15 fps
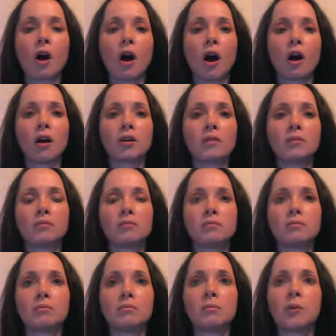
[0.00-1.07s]

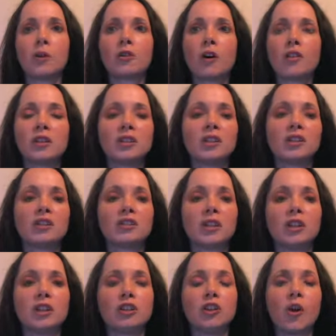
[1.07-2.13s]
Put on the
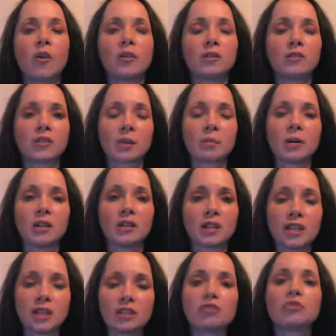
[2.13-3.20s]
listing, that if somebody's
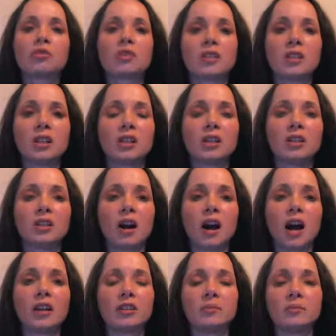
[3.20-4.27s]
interested in the
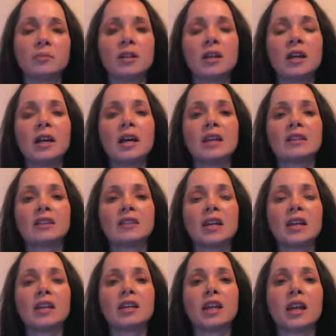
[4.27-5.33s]
item, that
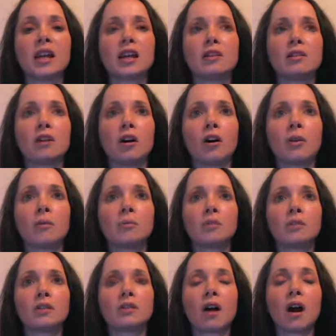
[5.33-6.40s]
they can
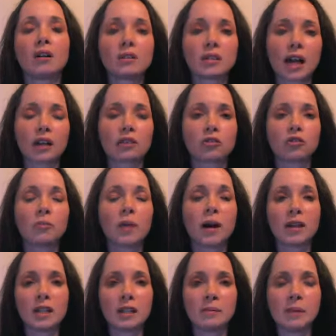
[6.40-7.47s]
contact you
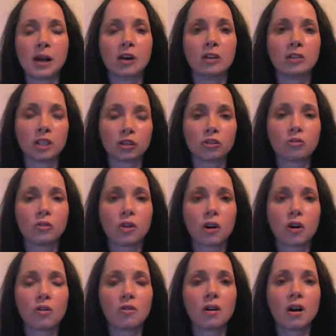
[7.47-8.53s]
by email and let you
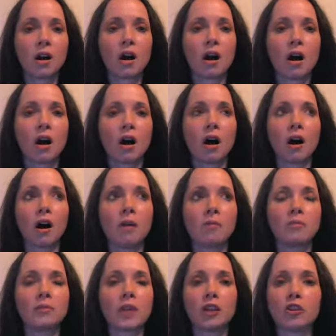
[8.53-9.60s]
know
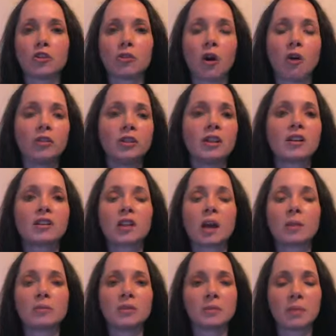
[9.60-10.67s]
that you're only
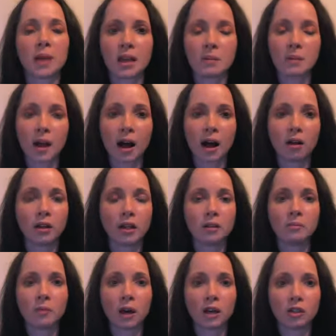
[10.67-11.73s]
accepting PayPal
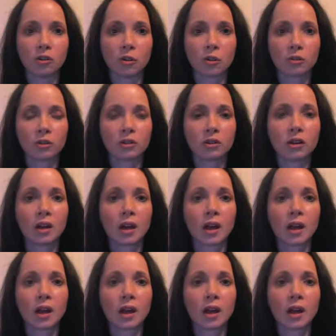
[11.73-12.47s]
and money order.